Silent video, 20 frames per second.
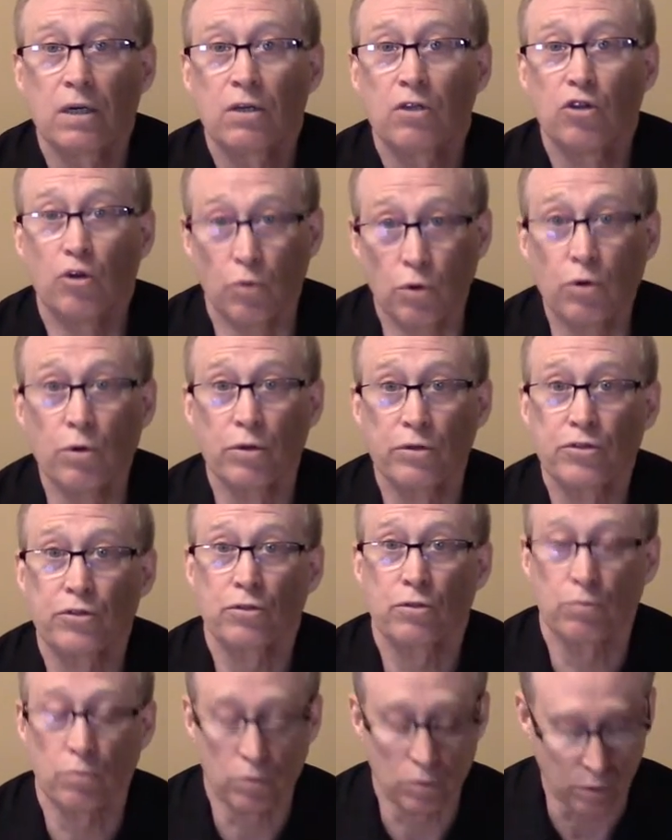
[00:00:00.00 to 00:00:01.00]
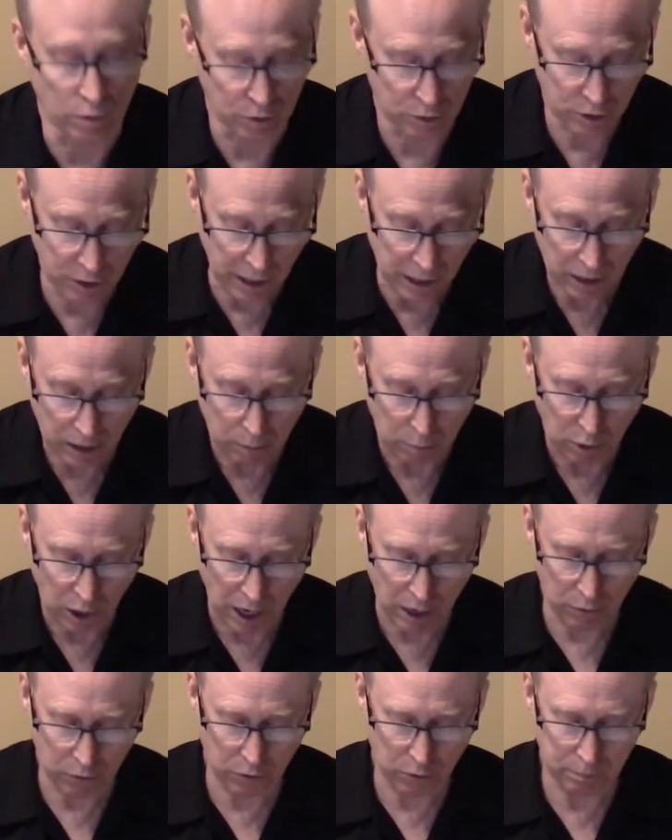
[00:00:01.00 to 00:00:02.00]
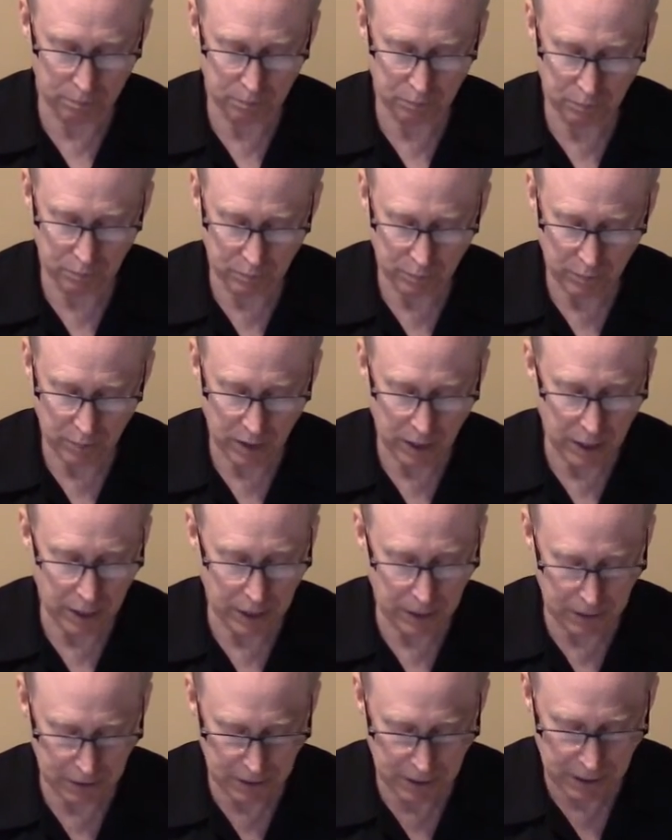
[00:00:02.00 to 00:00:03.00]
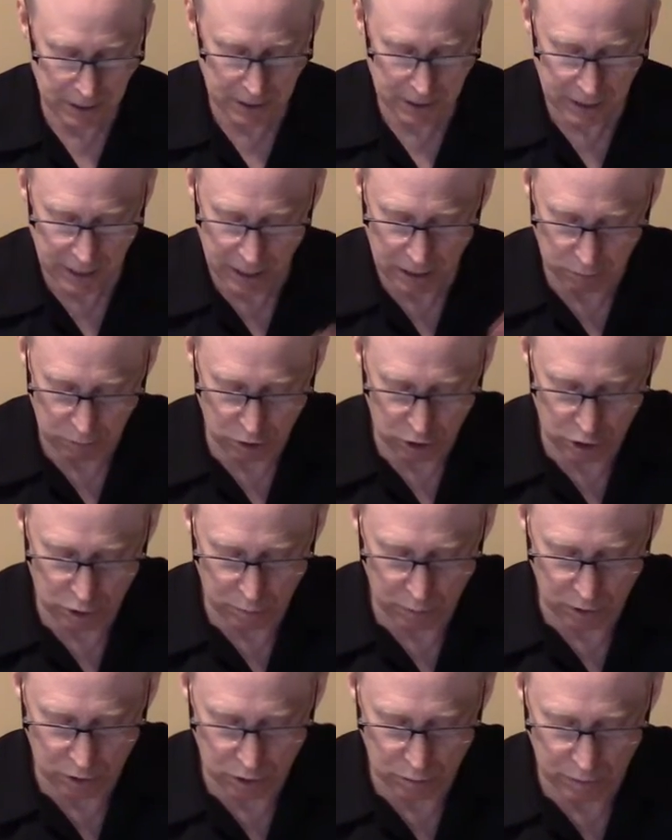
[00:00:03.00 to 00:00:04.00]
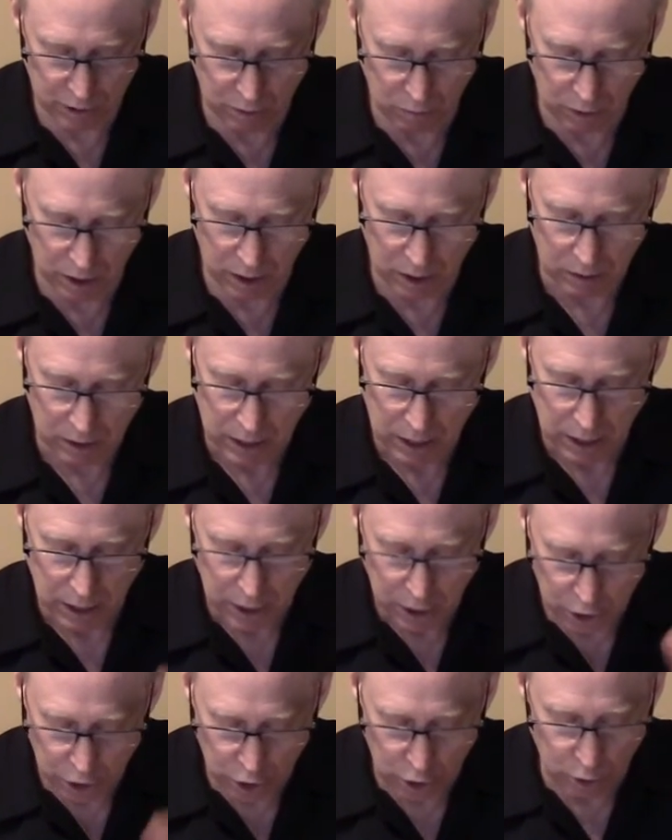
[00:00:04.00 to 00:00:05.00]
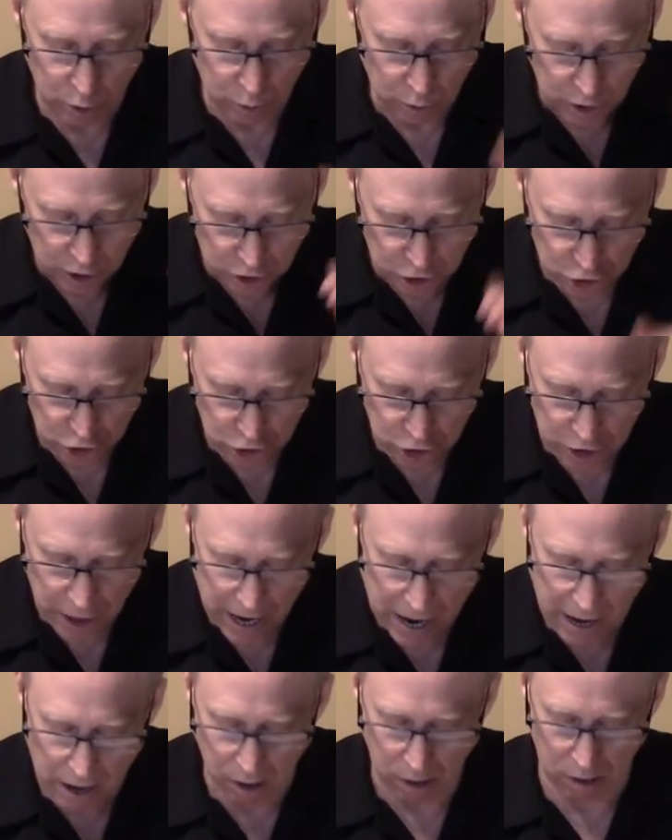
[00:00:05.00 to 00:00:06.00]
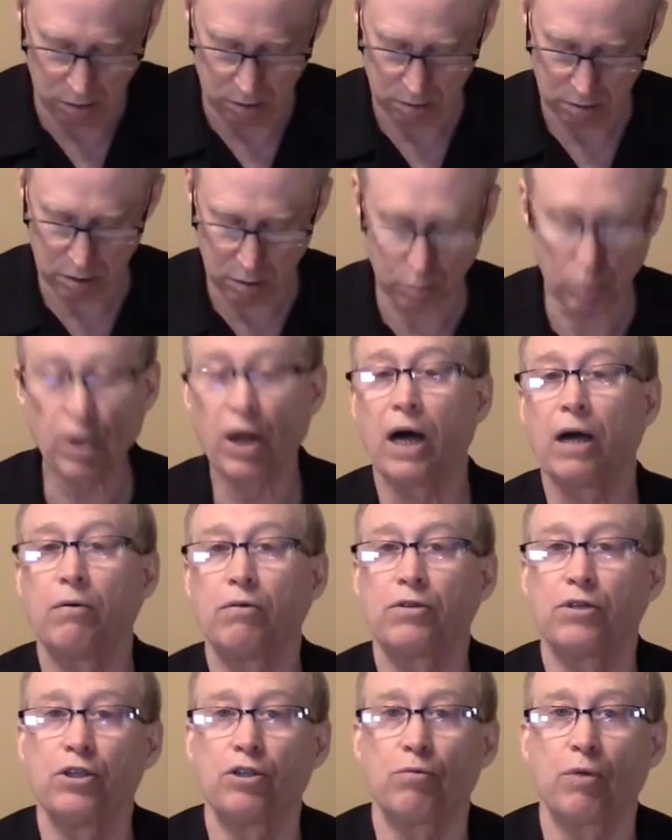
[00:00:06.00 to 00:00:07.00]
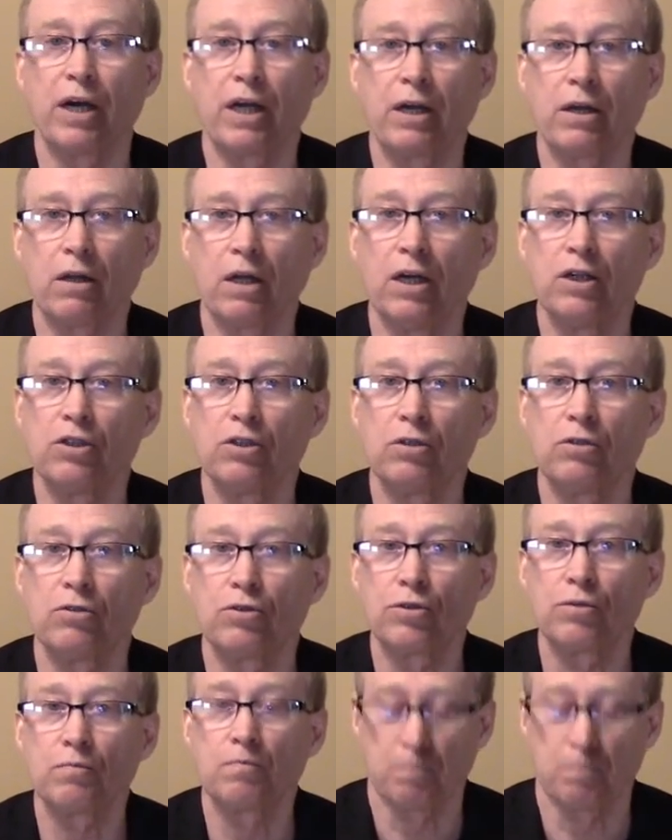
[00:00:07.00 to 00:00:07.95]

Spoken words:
The rules are the rules. You got to comply with them. And again, you're supposed to be aware. You shall comply with these regulations.